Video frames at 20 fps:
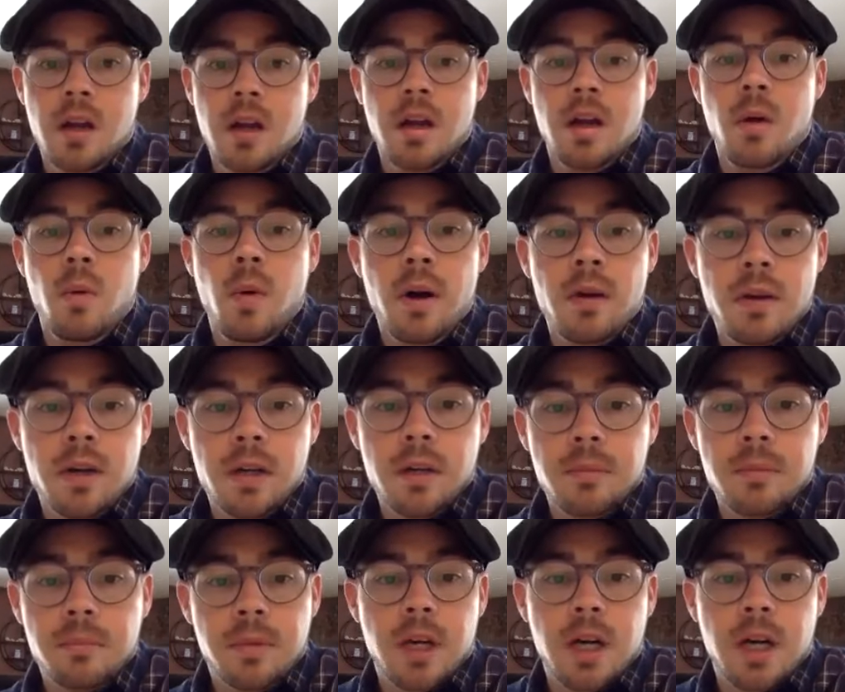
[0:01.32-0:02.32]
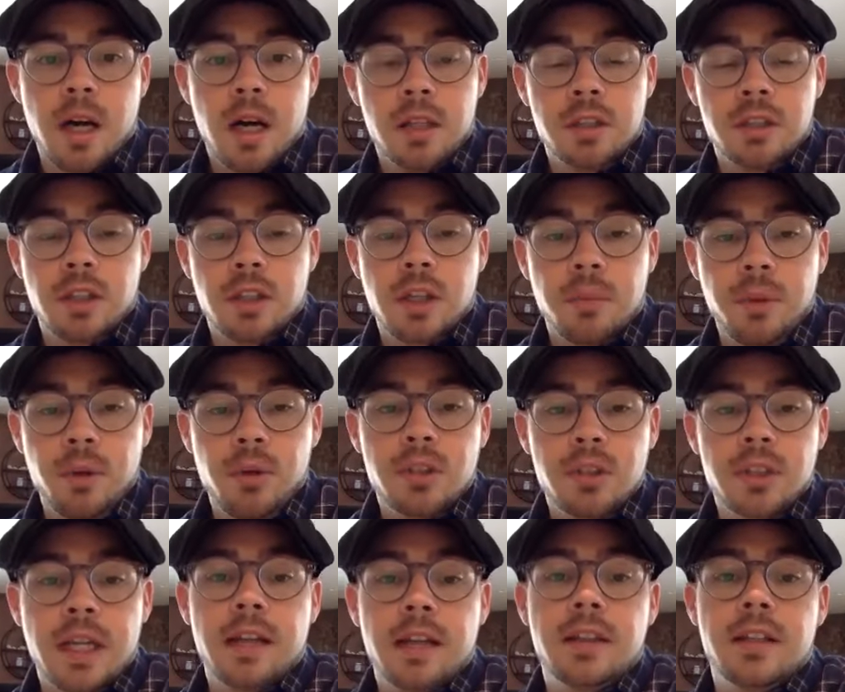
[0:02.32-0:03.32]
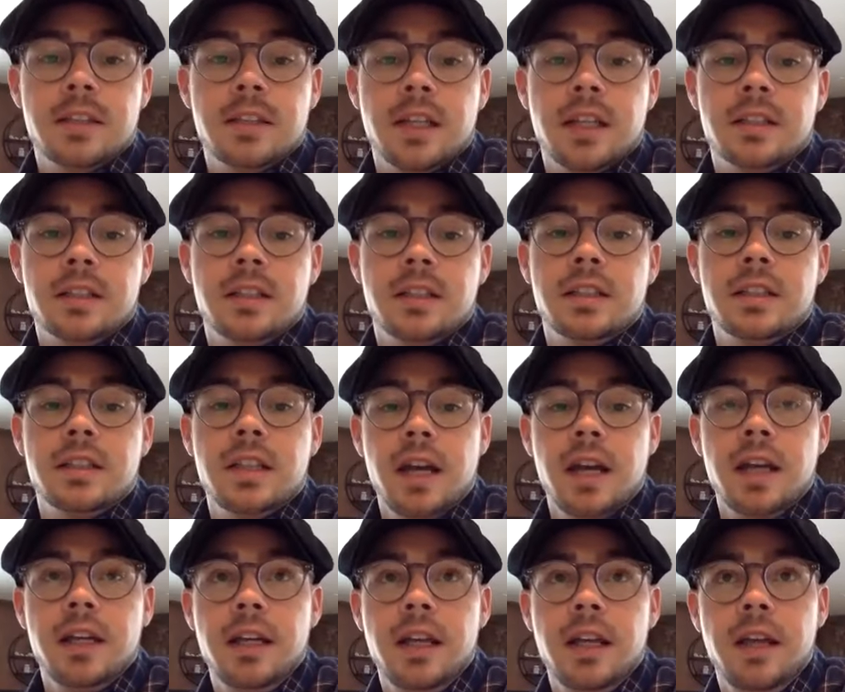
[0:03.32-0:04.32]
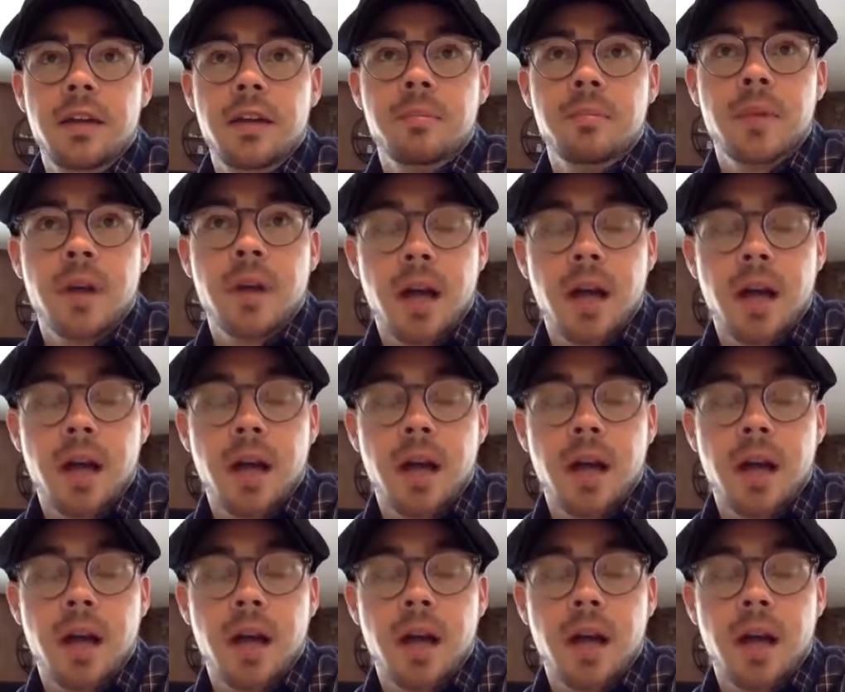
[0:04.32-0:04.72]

Welcome to Computers, Ethics, and Society.